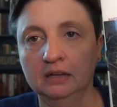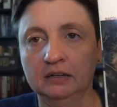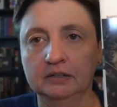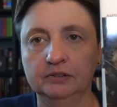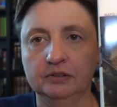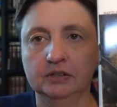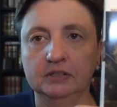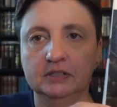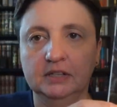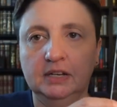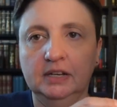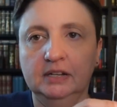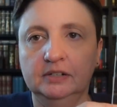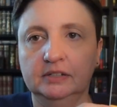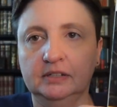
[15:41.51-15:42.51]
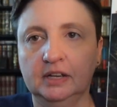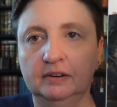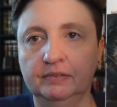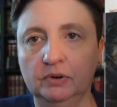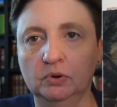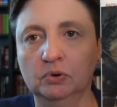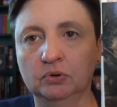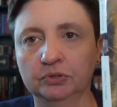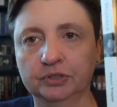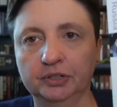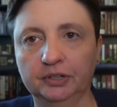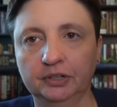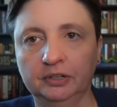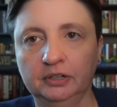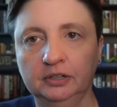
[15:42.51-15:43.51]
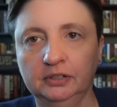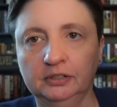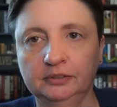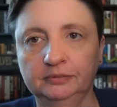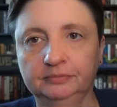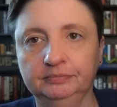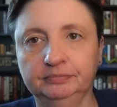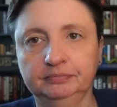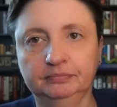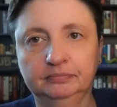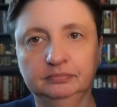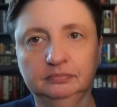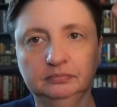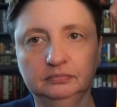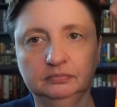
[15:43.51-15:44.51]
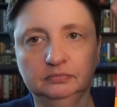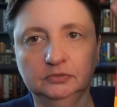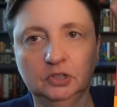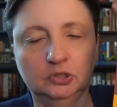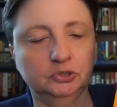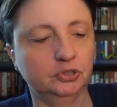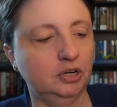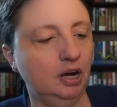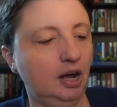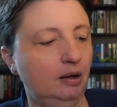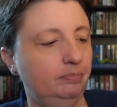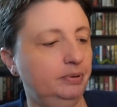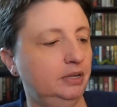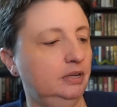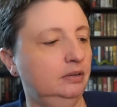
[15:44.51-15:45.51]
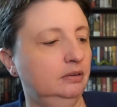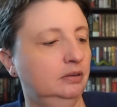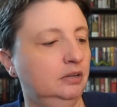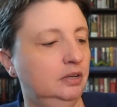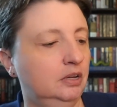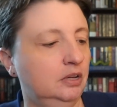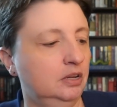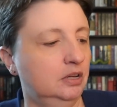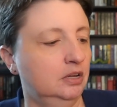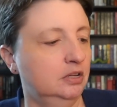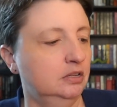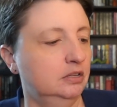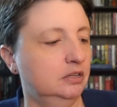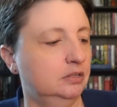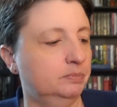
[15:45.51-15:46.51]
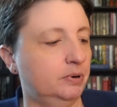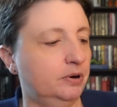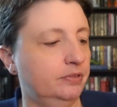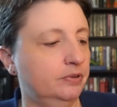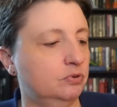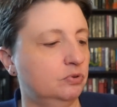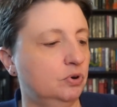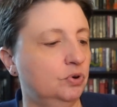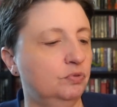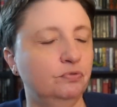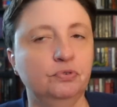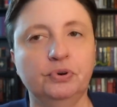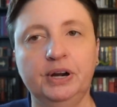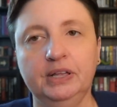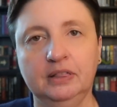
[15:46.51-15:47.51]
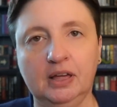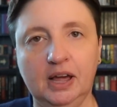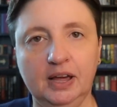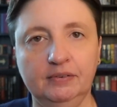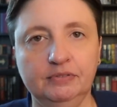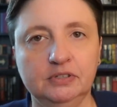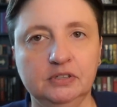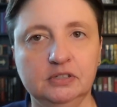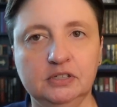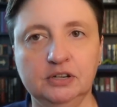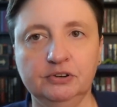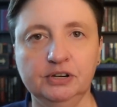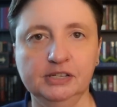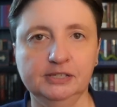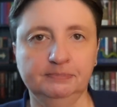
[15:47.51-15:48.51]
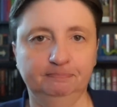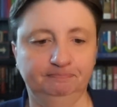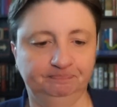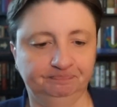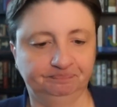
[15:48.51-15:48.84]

As you can see, just kind of an older, older copy it's part of the Grove Great Lives series.